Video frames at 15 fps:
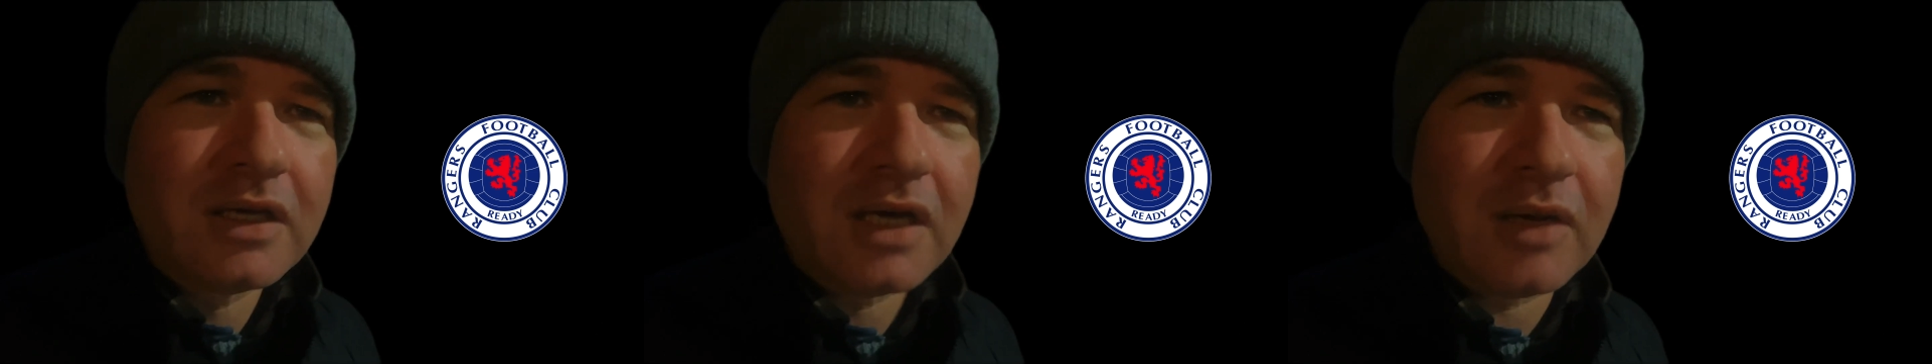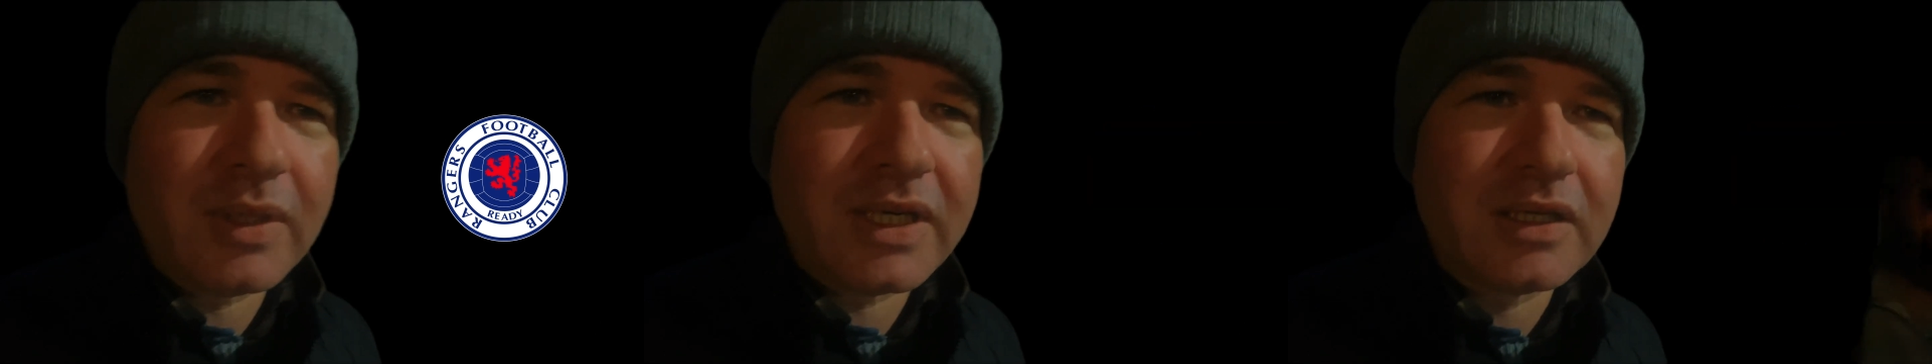
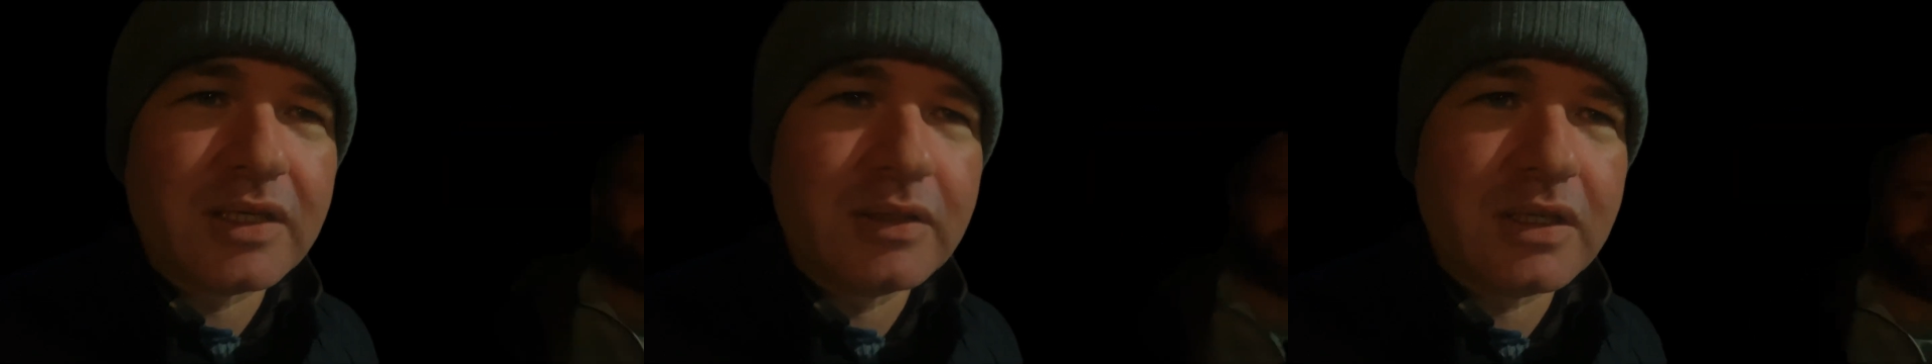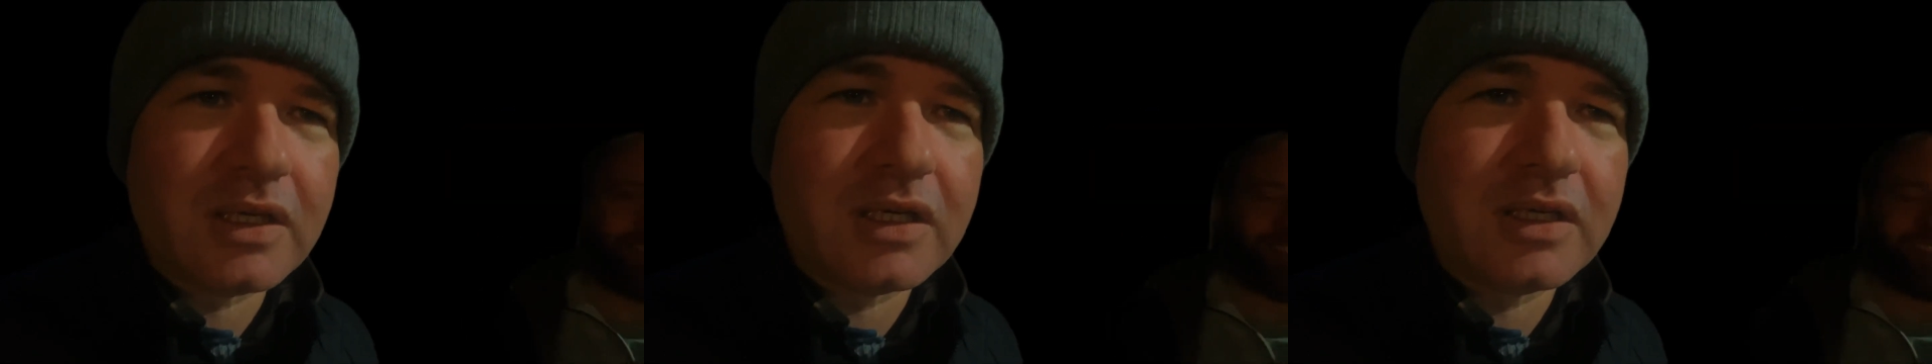I went
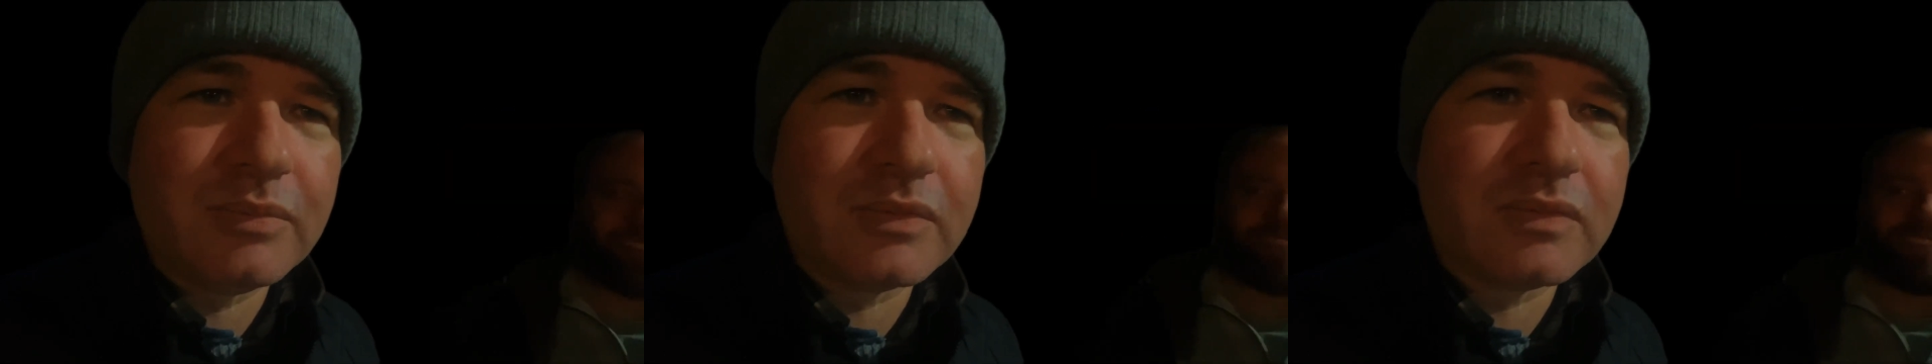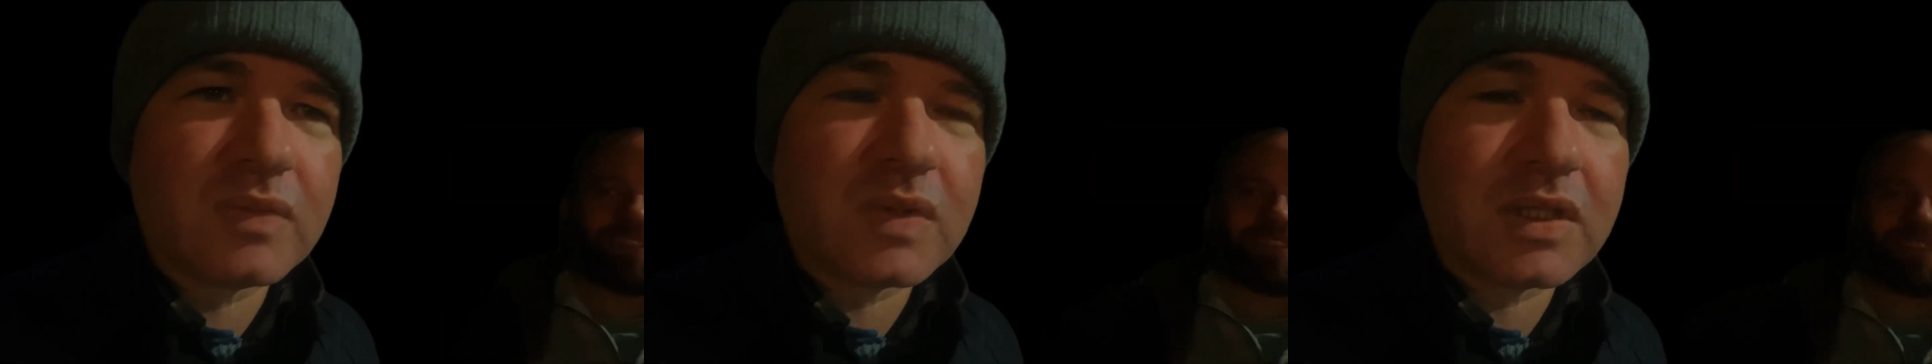home
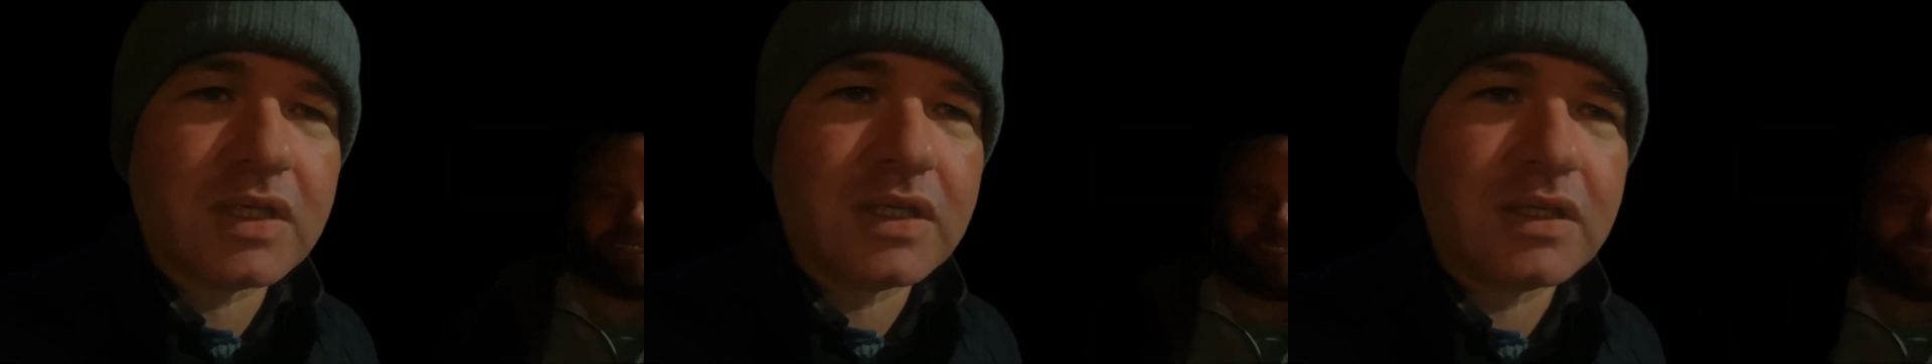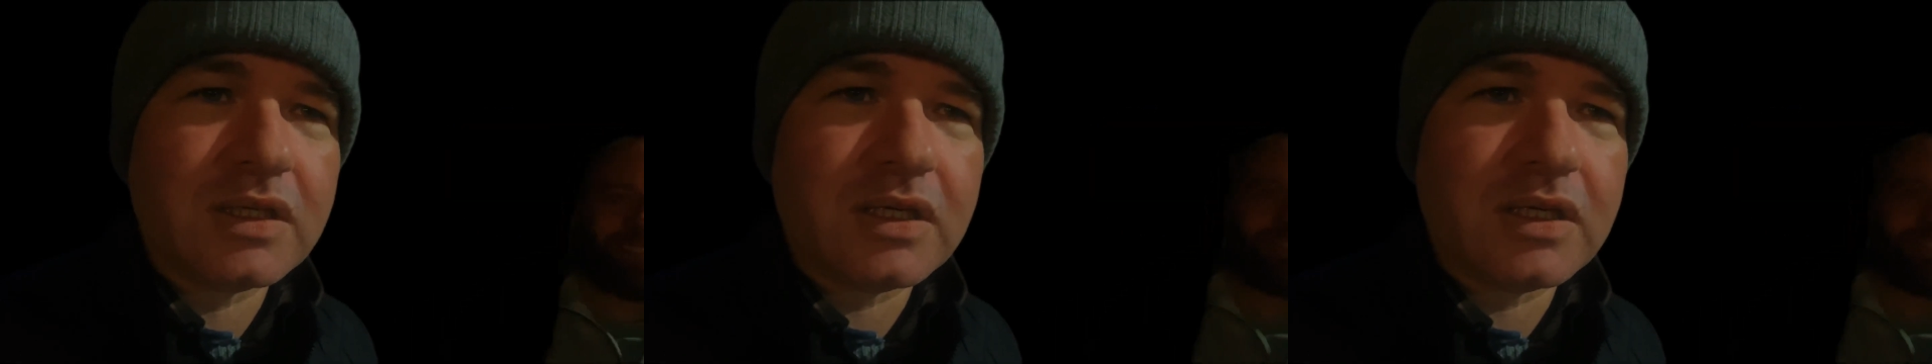uh, um, uh,